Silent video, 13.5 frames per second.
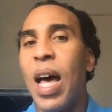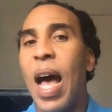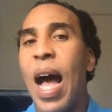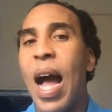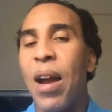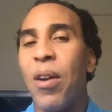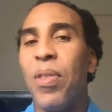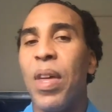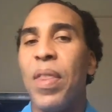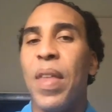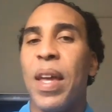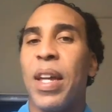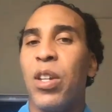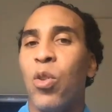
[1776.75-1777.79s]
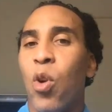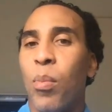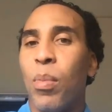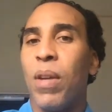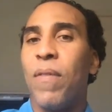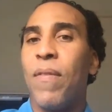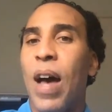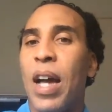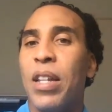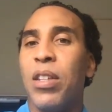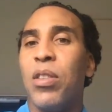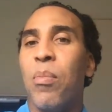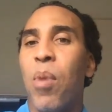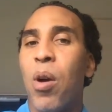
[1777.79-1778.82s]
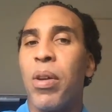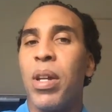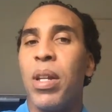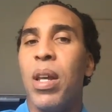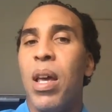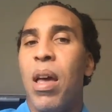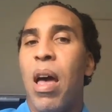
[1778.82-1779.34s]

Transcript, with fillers: higher than they can normally find in the market.